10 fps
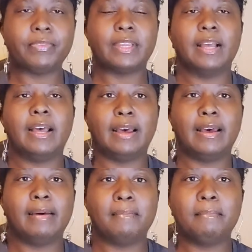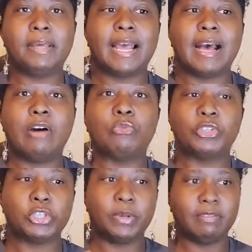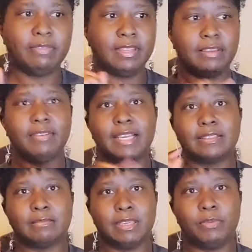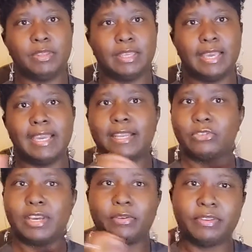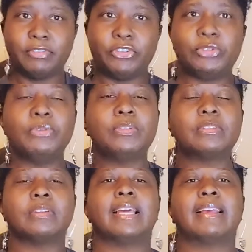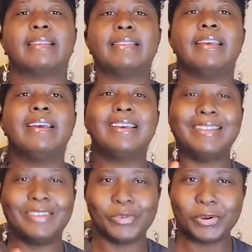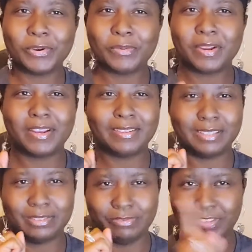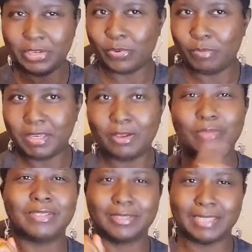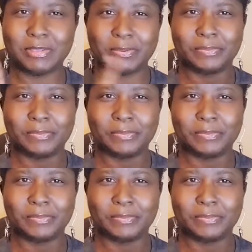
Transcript: But I will show a video next of me with the cane and trying on different shoes. So like I said, don't go nowhere. This video won't be long, so stay tuned.